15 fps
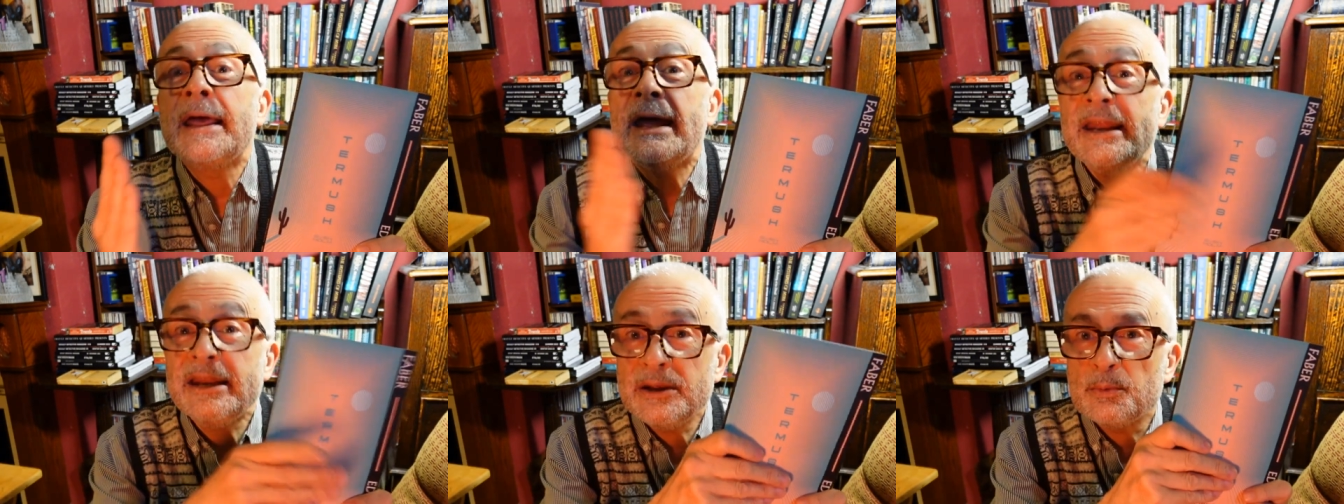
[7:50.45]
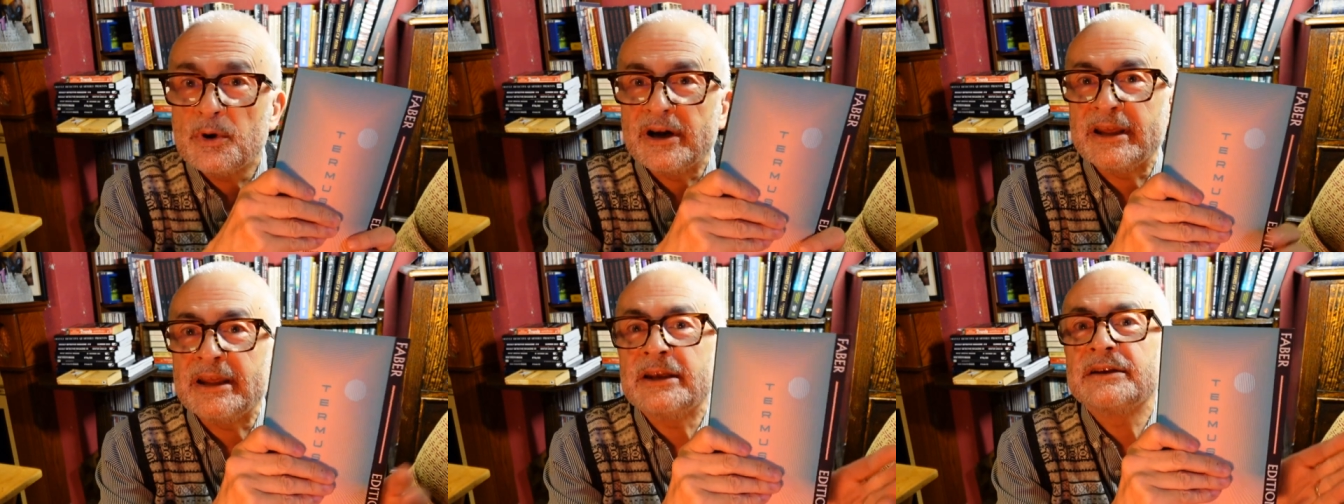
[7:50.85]

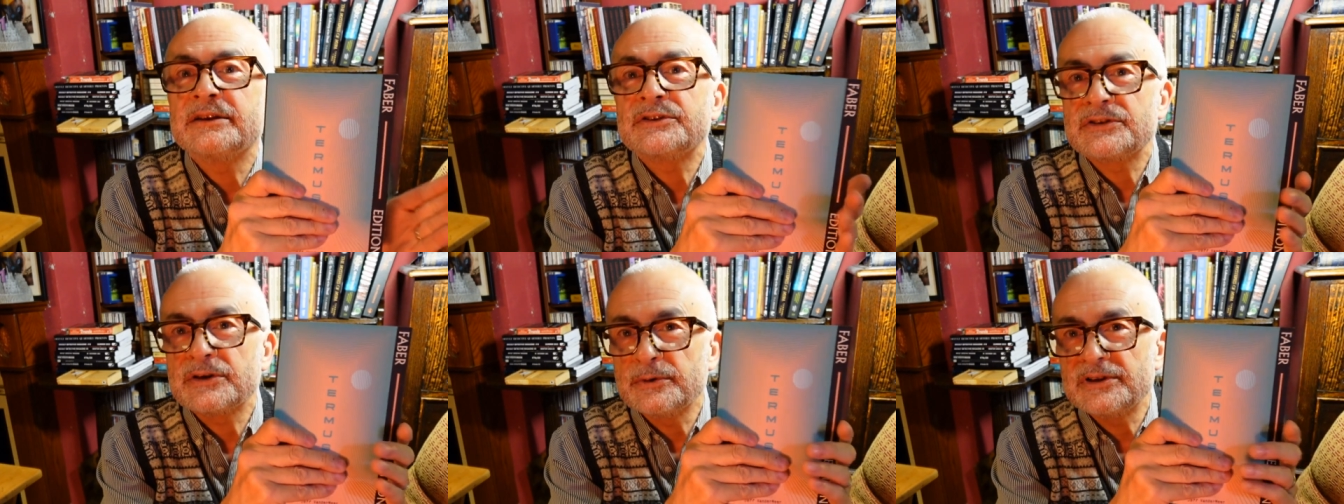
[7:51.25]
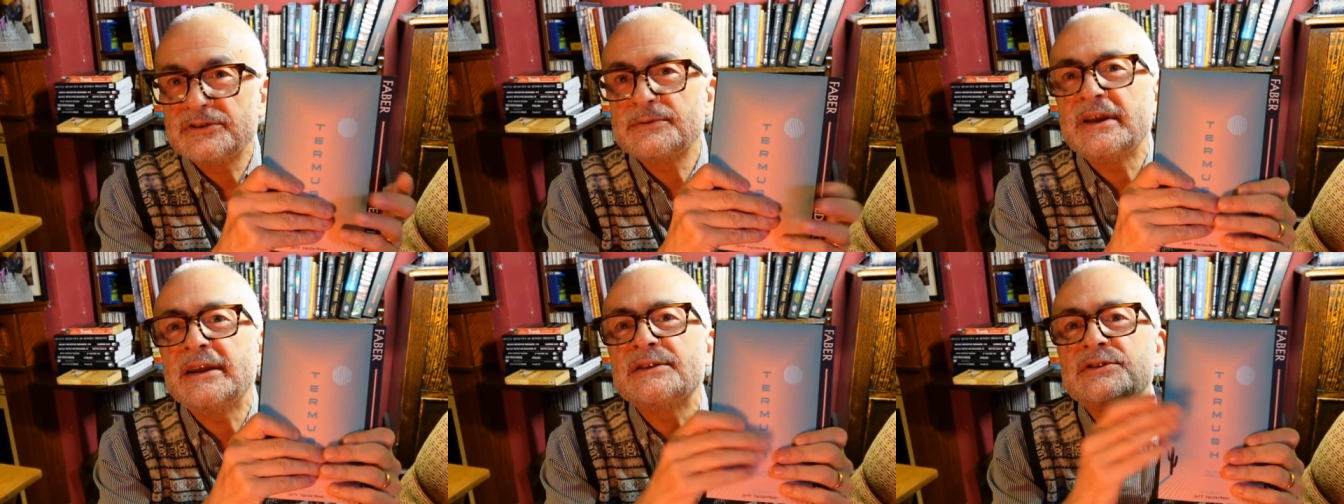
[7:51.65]
Anyway, so
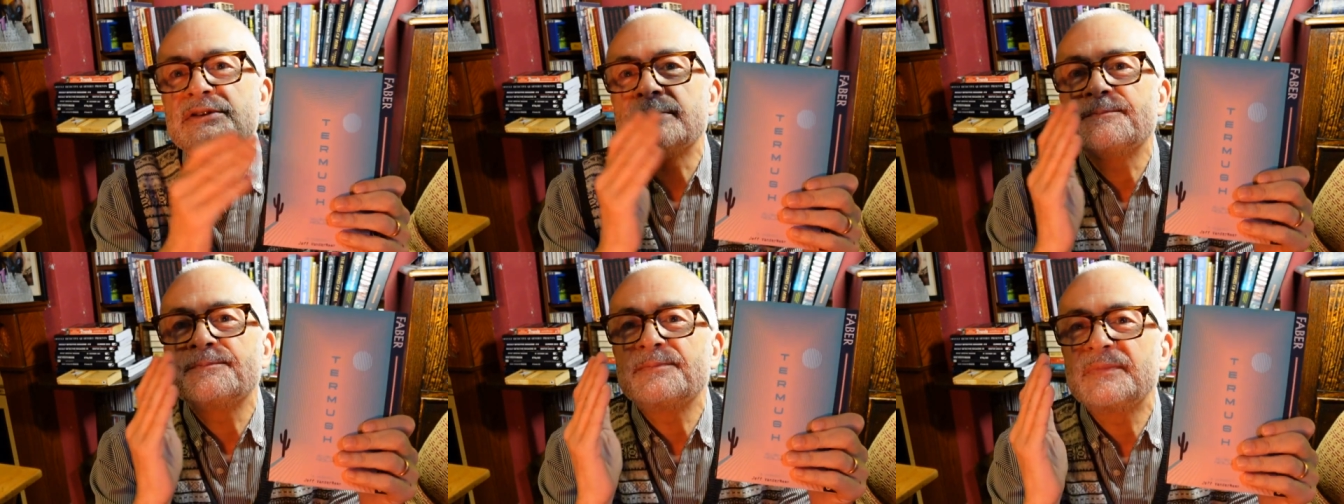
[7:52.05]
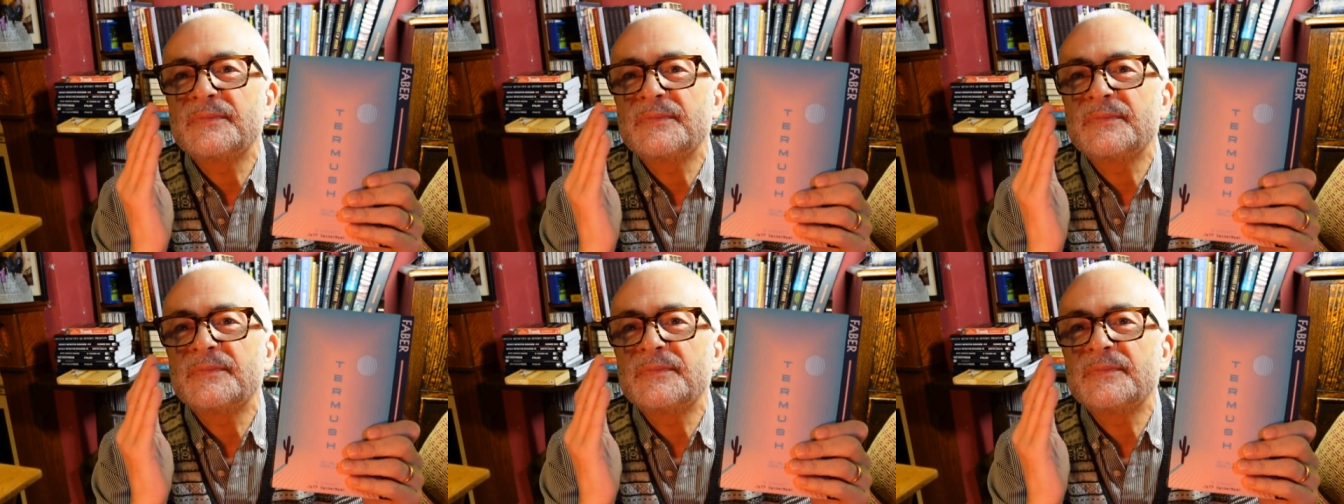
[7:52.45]
it's it's a